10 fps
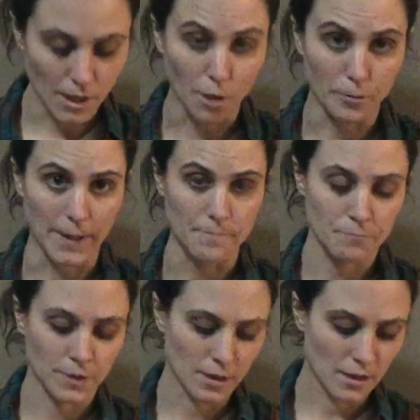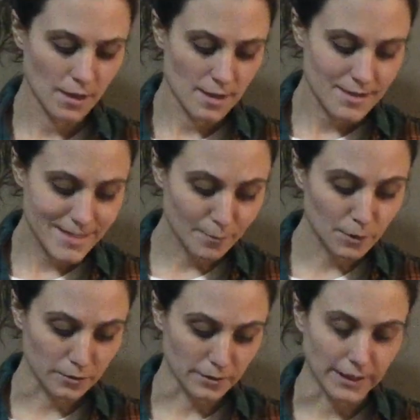All right.
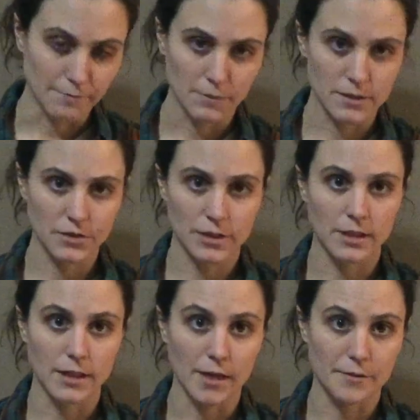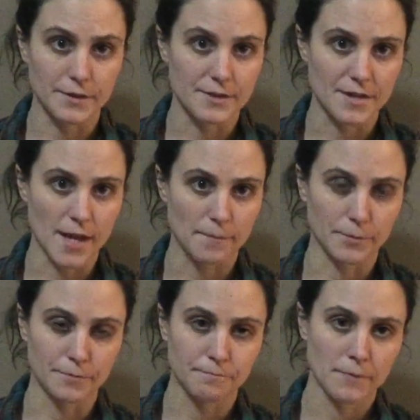Similarly, let's look at another
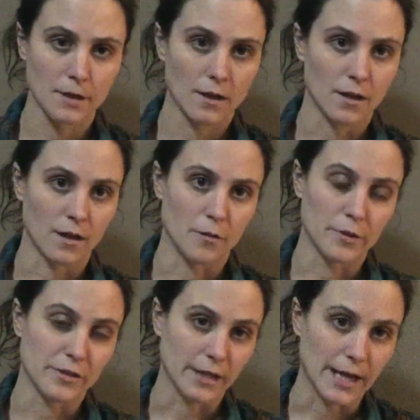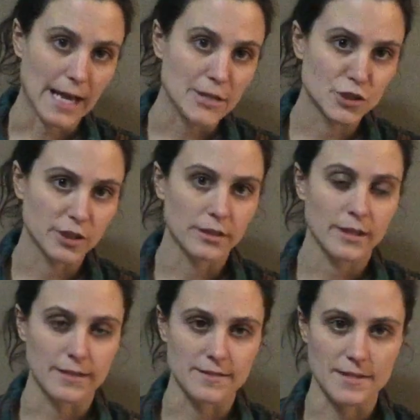example with a
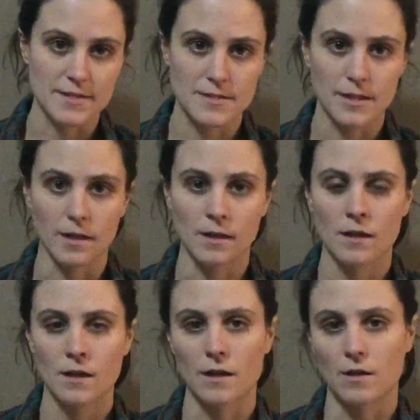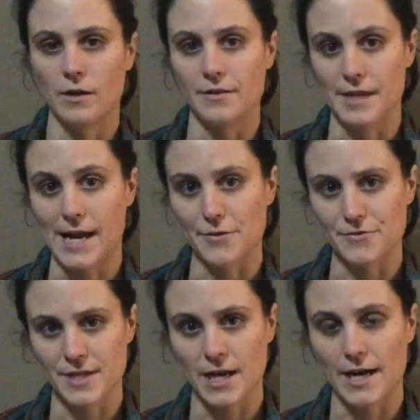negation existing on the
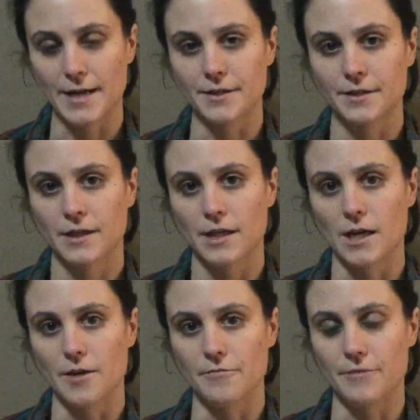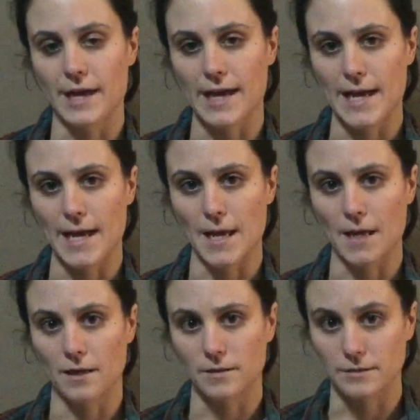outside of a